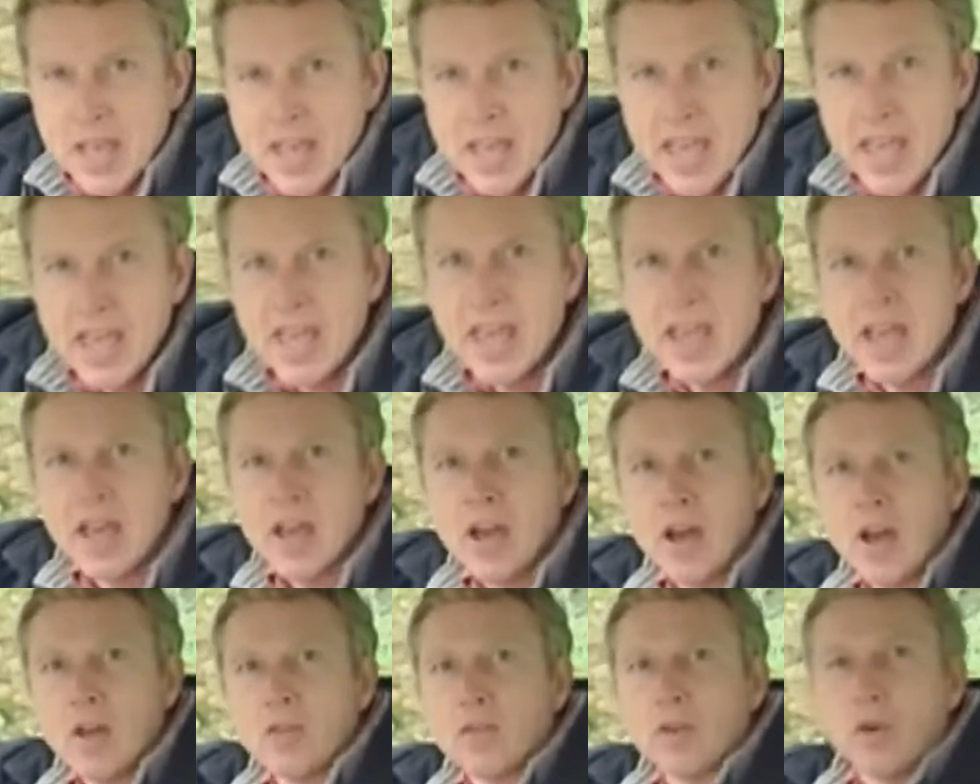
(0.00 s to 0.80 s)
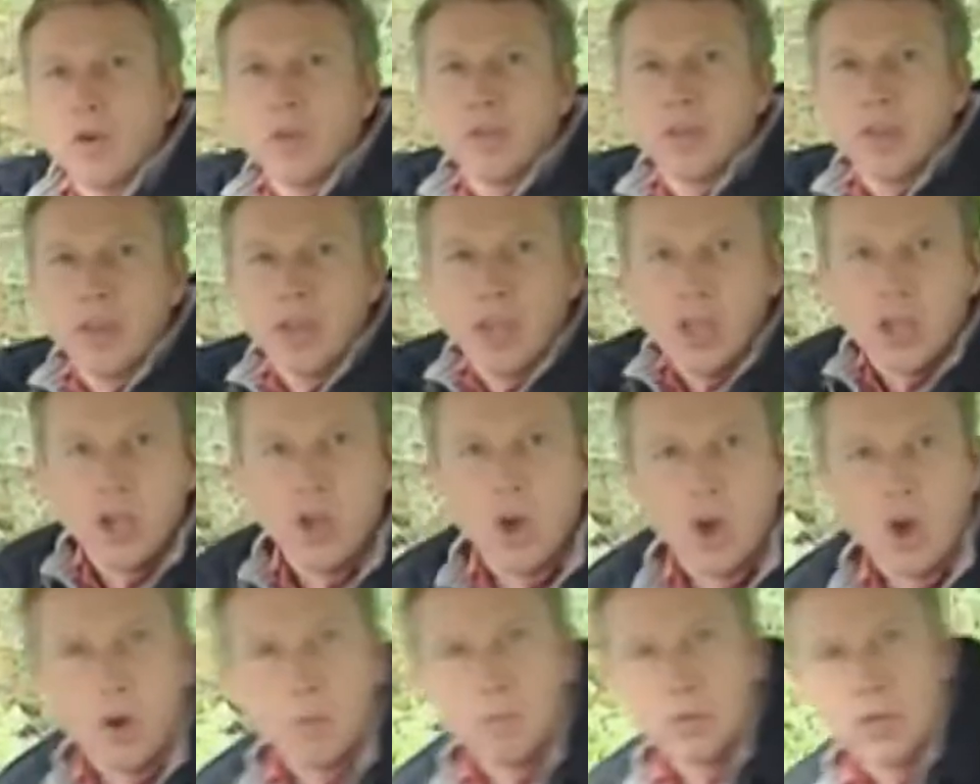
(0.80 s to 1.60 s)
Here I've got the
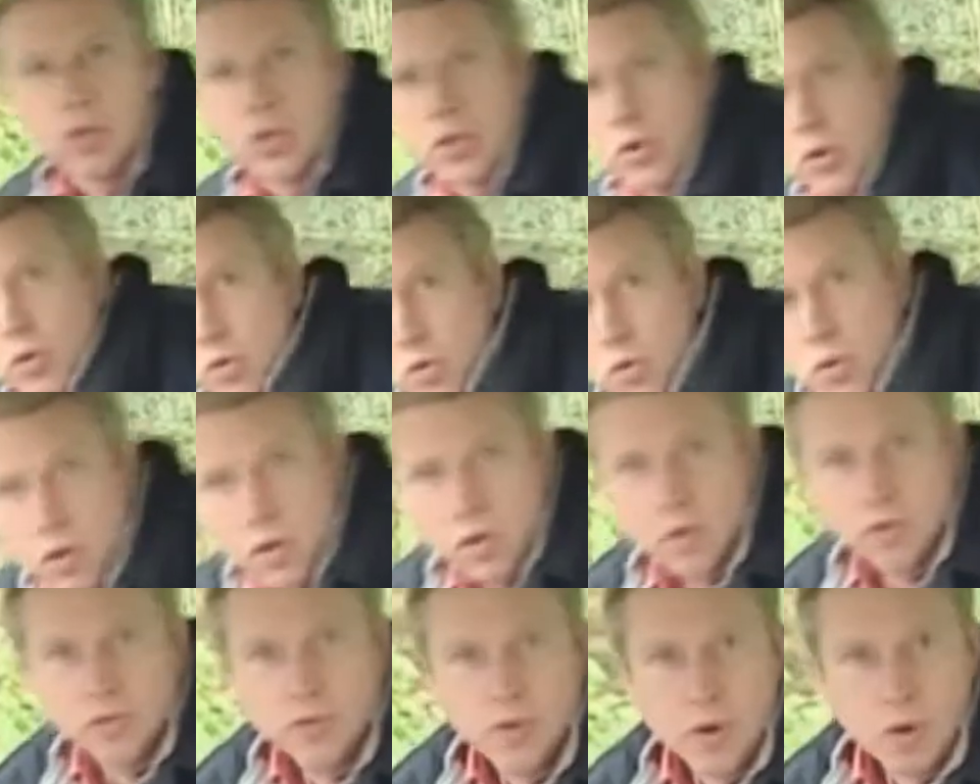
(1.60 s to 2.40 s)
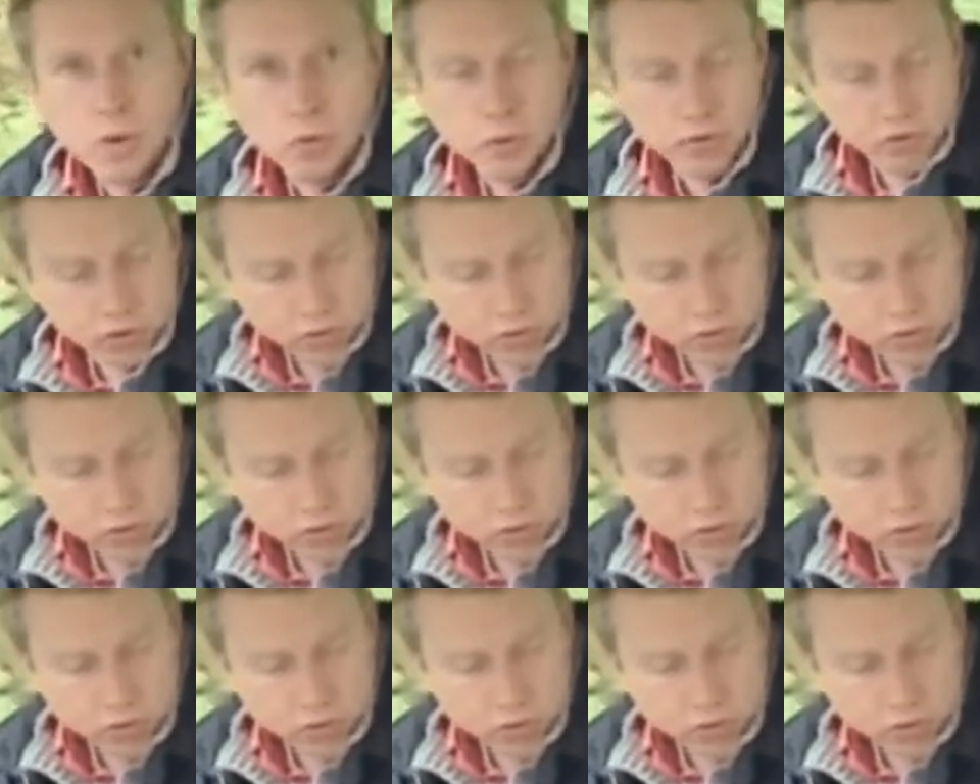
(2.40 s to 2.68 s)
optional fold